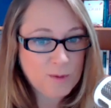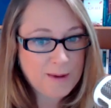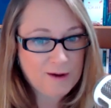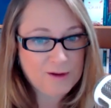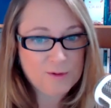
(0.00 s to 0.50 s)

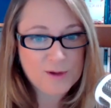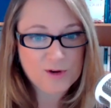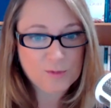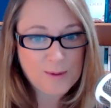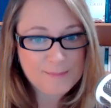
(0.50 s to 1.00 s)
about you and
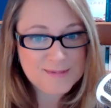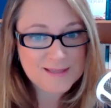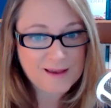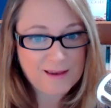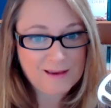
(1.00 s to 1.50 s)
your
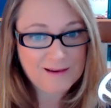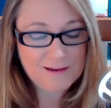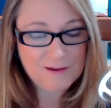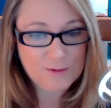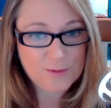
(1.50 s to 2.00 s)
website,
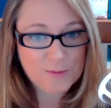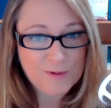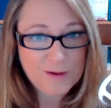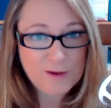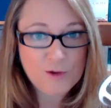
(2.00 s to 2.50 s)
you
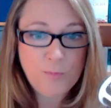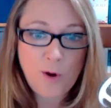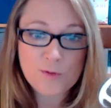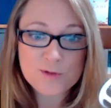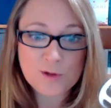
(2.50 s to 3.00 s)

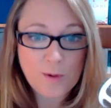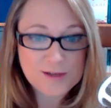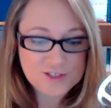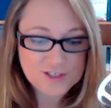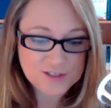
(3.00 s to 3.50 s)
pose a
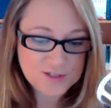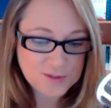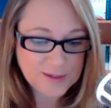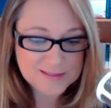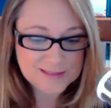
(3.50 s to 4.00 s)
question
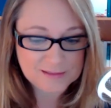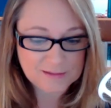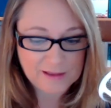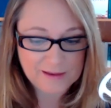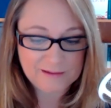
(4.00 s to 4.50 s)
to us
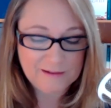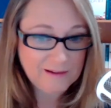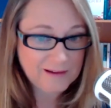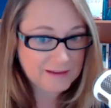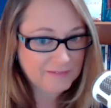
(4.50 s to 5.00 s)
that
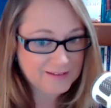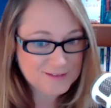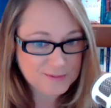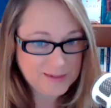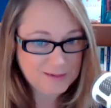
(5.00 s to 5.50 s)
I'd like
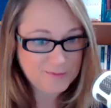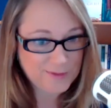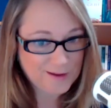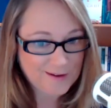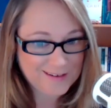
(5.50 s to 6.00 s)
to read for
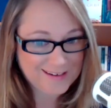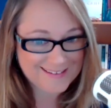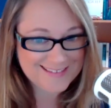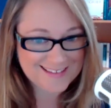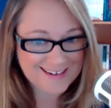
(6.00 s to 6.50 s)
the
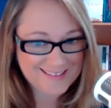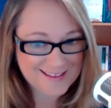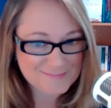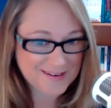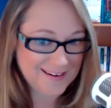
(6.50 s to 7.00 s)
audience that I
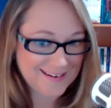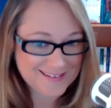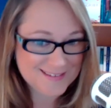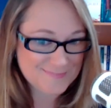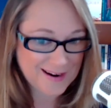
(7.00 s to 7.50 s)
think might
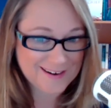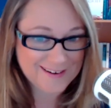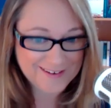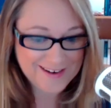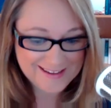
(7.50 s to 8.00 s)
inspire
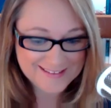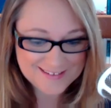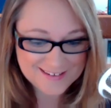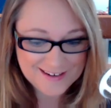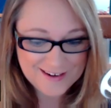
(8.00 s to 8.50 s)
your
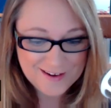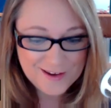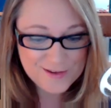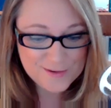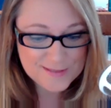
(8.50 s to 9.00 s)
answer.
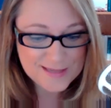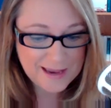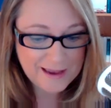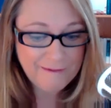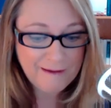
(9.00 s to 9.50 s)
You
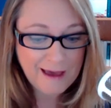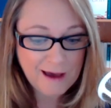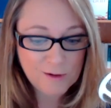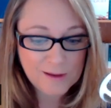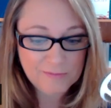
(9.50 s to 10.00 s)
say,
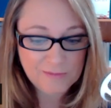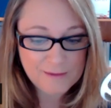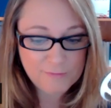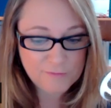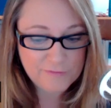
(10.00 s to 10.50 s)
how can
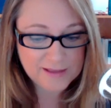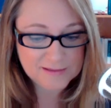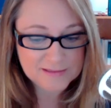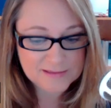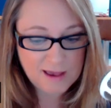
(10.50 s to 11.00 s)
life
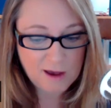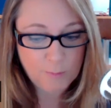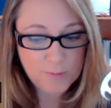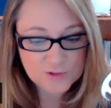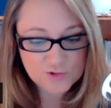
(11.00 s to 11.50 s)
events
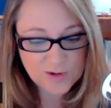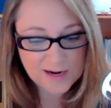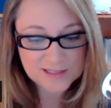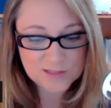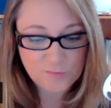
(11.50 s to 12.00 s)
help us
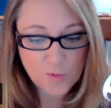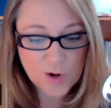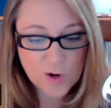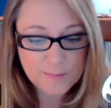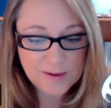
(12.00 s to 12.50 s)

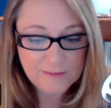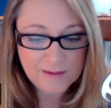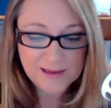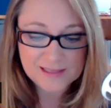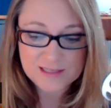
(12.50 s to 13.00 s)
transform
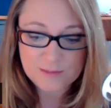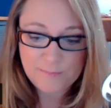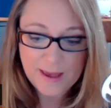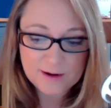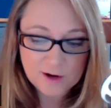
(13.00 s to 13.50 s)
into
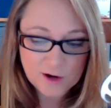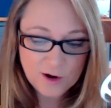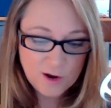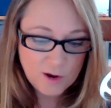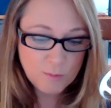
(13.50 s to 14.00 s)
better,
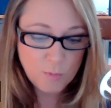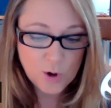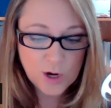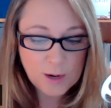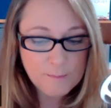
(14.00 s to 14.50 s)

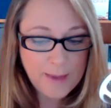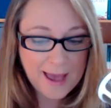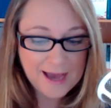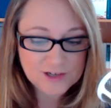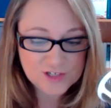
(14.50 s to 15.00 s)
more
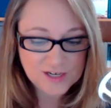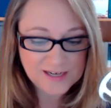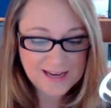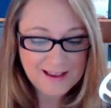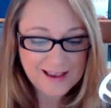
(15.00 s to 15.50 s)

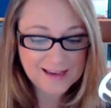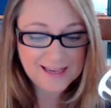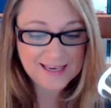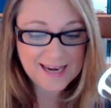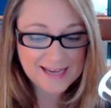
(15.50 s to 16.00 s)
compassionate and
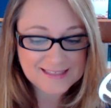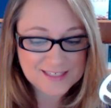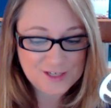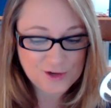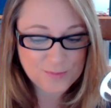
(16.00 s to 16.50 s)

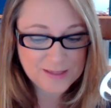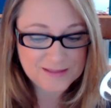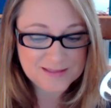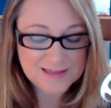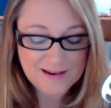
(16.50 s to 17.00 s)
connected
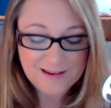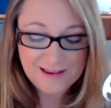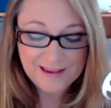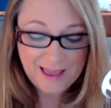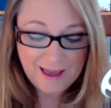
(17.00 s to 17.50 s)
humans?
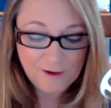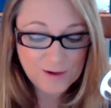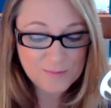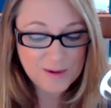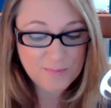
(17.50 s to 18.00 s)
How
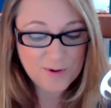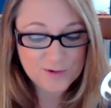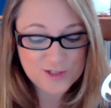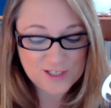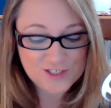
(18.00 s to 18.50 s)
can we
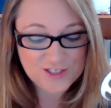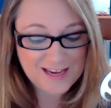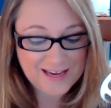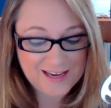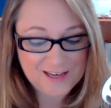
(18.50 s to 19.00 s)
approach each
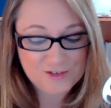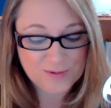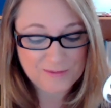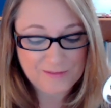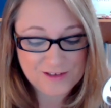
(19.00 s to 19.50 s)
day, each
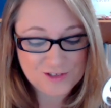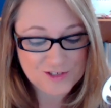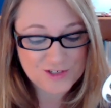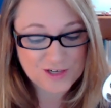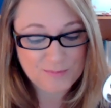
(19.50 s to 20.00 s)

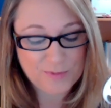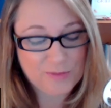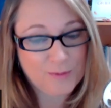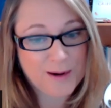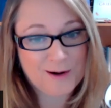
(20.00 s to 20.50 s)
relationship with
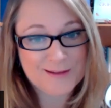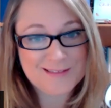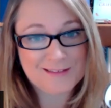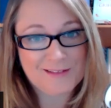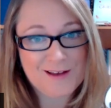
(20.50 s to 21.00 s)

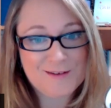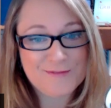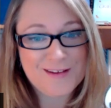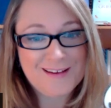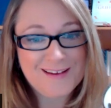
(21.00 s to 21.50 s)
awareness and
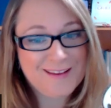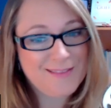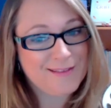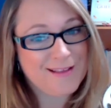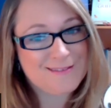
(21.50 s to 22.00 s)
love? I
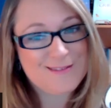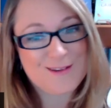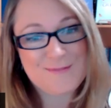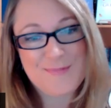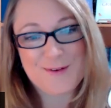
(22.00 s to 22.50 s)
think that's
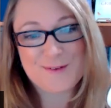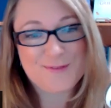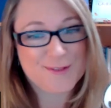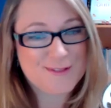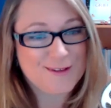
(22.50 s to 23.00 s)
so
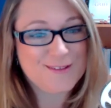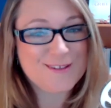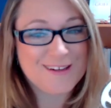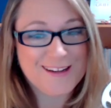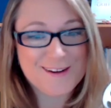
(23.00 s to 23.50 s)
beautiful. So I'll
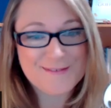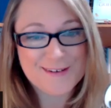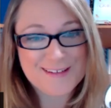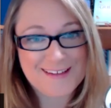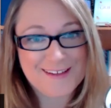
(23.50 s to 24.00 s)
turn it over
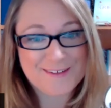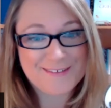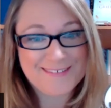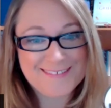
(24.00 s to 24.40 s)
to you.